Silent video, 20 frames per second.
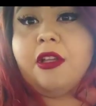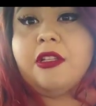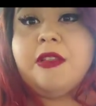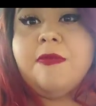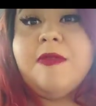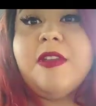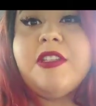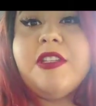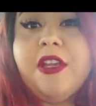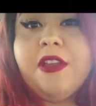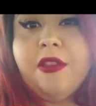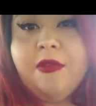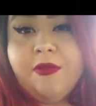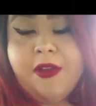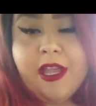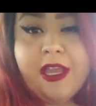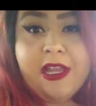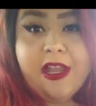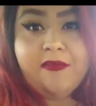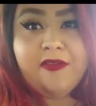so I'm gonna turn the
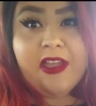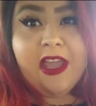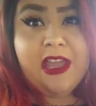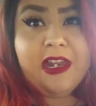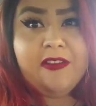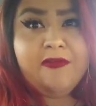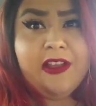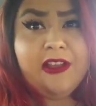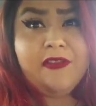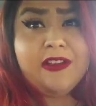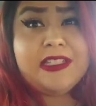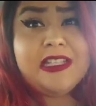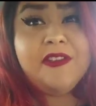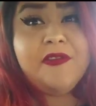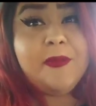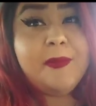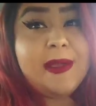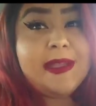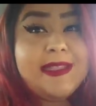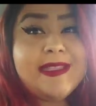red after I had it for, like for
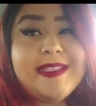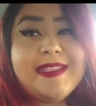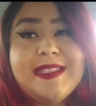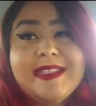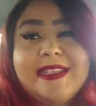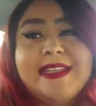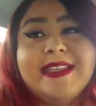seven months.